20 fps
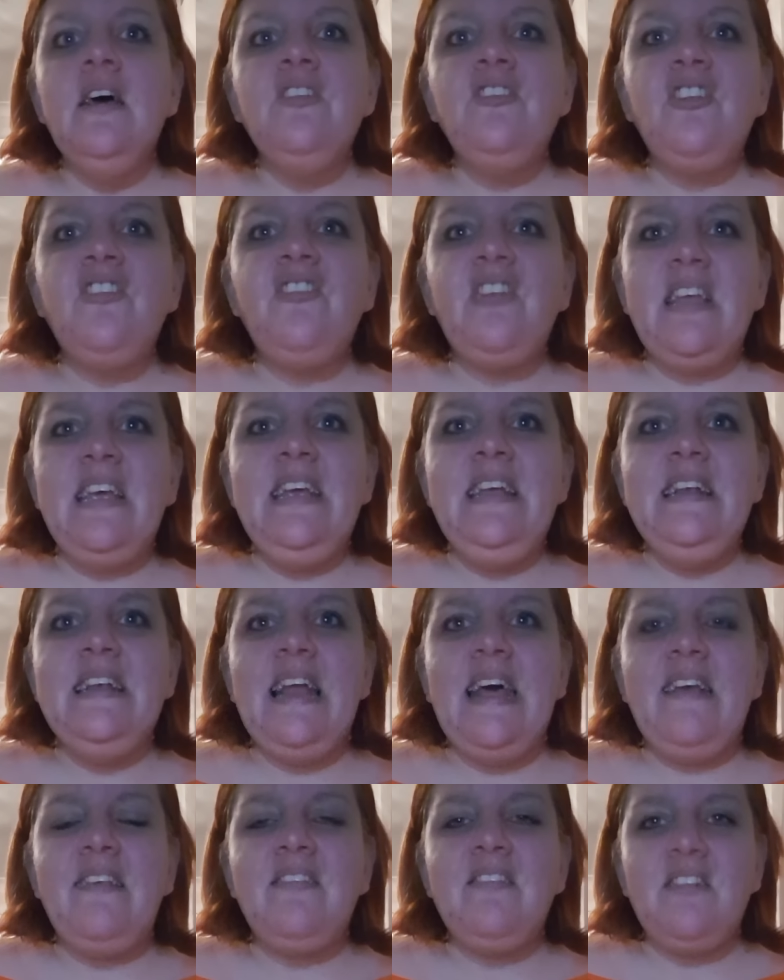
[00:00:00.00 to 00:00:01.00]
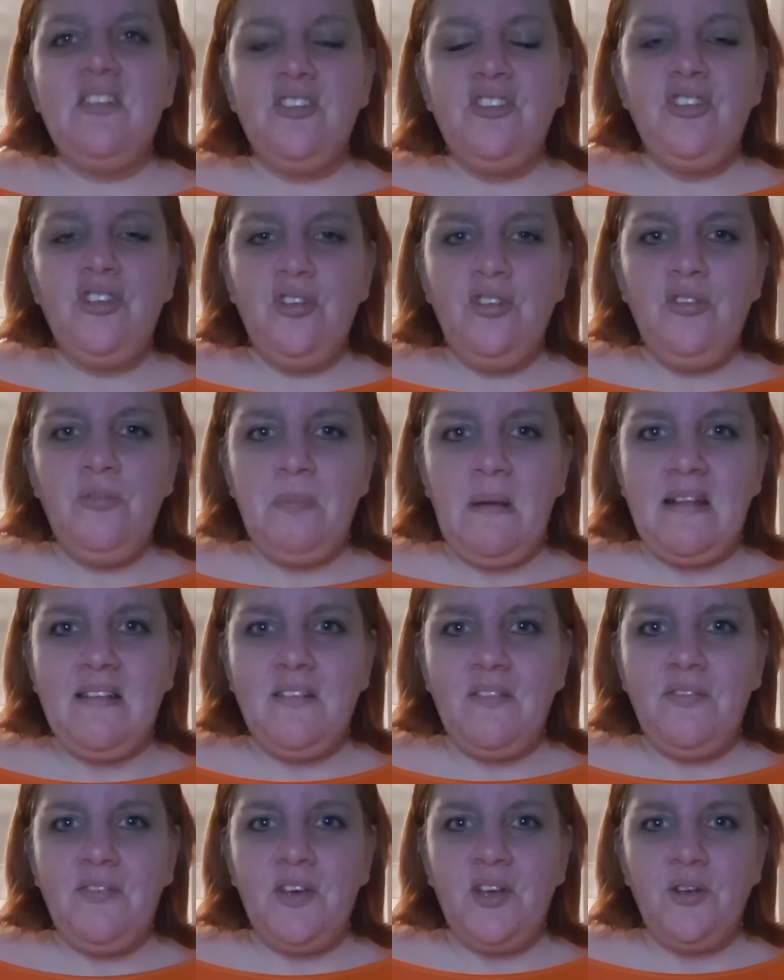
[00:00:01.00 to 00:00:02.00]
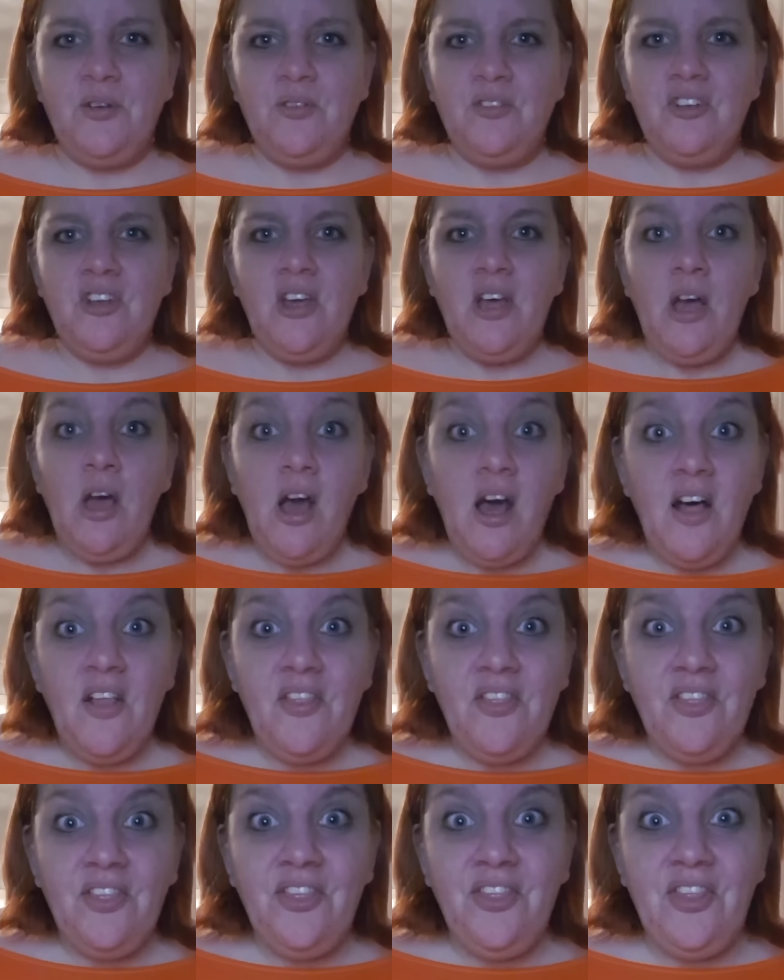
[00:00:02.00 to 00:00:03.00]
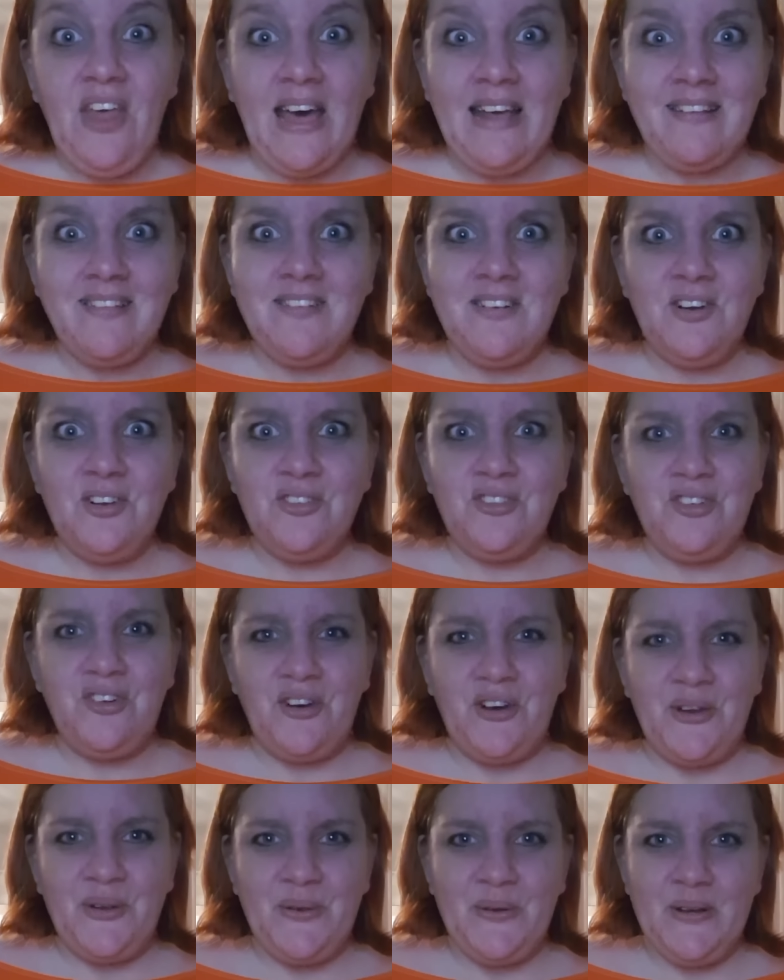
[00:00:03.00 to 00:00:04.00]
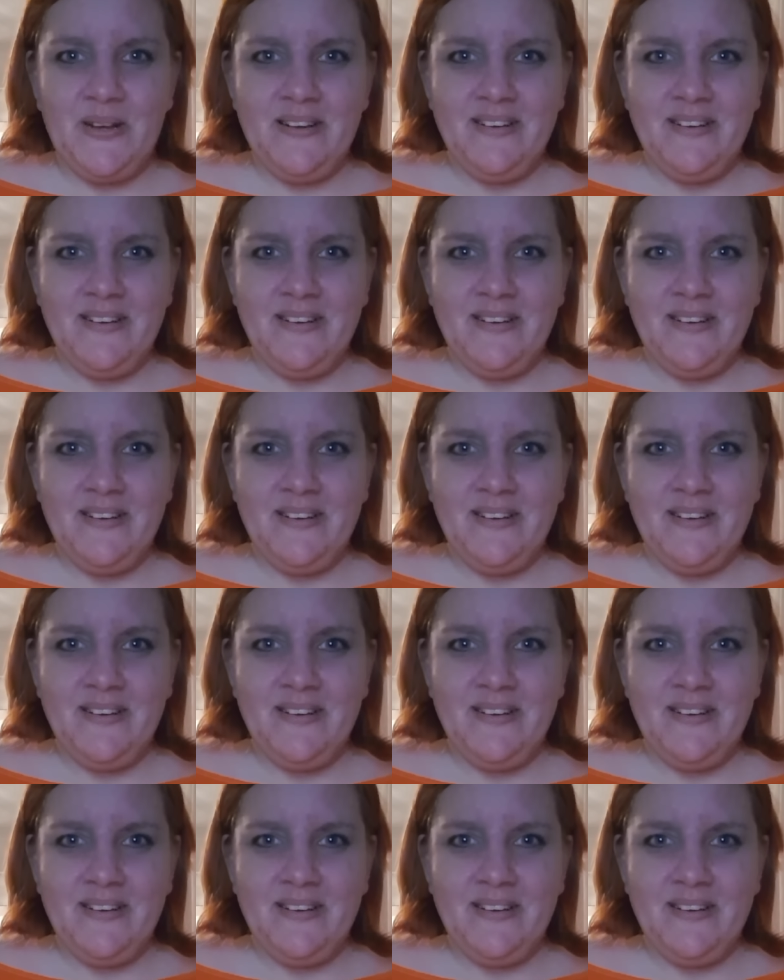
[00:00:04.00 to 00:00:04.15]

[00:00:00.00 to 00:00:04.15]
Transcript: Just eat less and choose better food. That's not true.